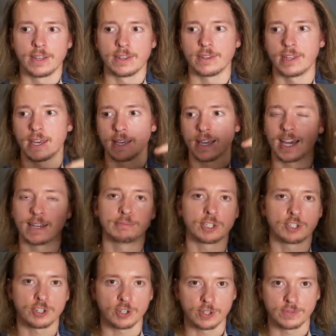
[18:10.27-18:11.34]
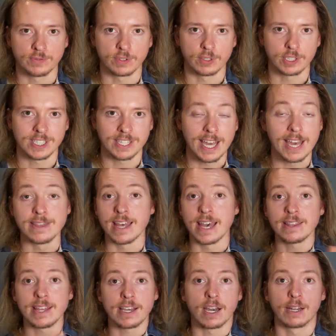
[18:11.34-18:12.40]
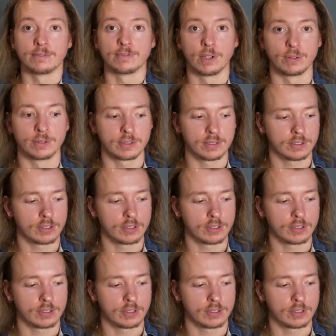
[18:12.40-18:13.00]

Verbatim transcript: They had matured fully and then they got phones.